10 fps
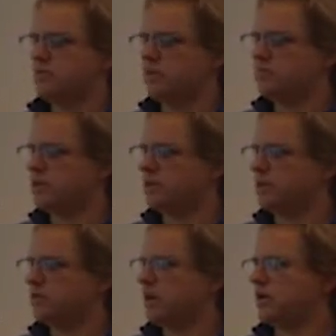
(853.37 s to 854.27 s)
maybe
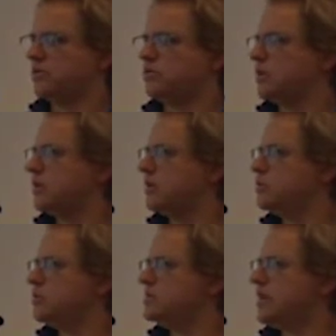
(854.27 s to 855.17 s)
a
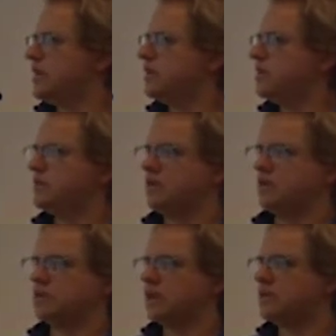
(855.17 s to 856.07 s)
retail,
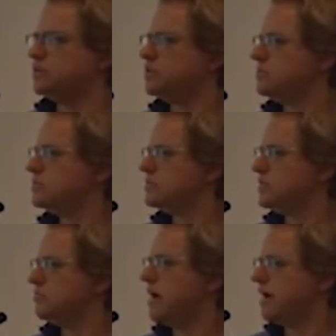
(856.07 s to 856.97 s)
a land use,
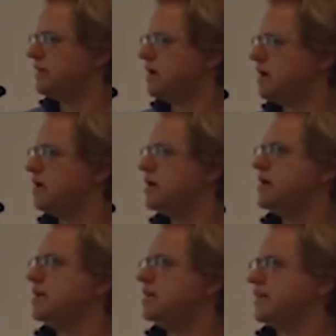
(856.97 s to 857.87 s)
a bylaw.
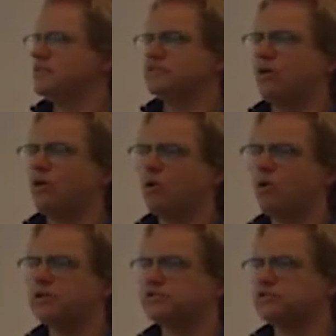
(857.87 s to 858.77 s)
Like, there's a
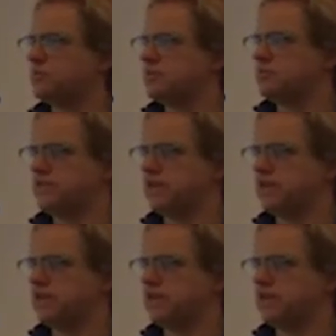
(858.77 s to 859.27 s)
whole assortment of